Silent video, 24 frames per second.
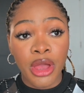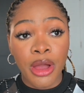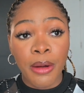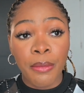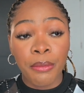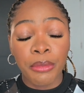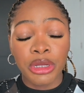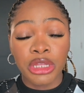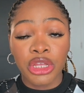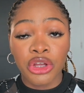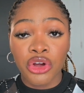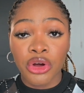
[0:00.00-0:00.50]

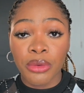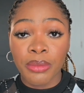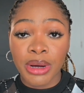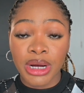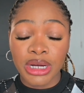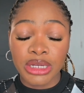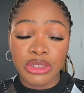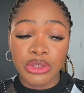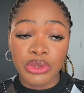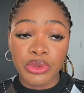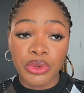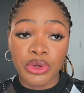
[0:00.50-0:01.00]
but they got
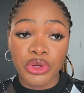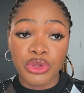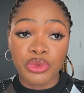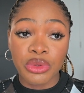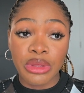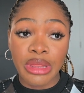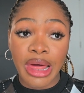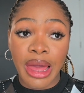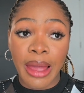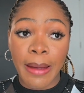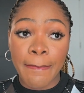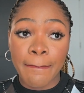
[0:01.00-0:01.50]
back to us
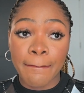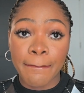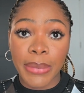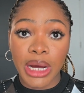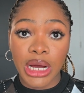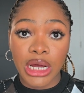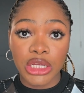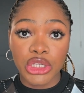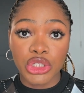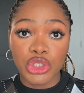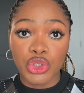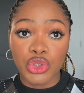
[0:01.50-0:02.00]
with like
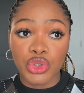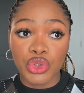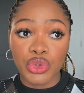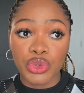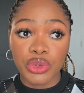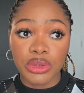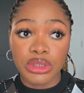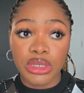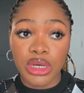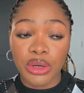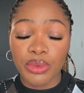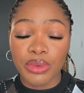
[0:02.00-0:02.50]
bad
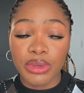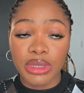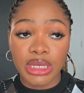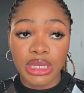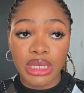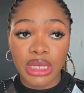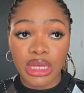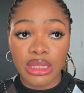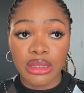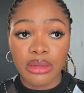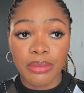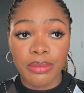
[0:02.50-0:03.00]
news, like we didn't
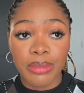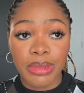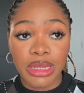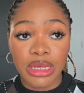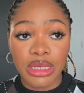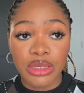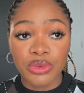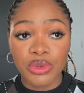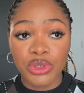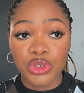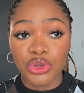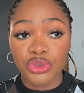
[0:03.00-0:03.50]
get the
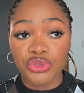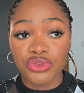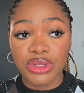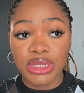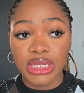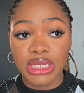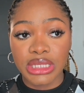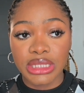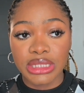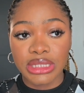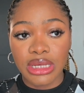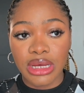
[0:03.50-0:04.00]
place, which was
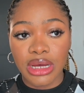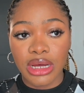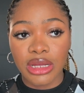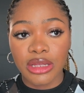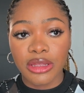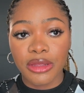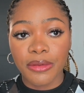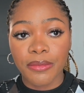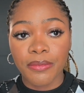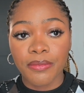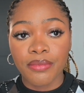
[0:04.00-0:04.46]
really sad.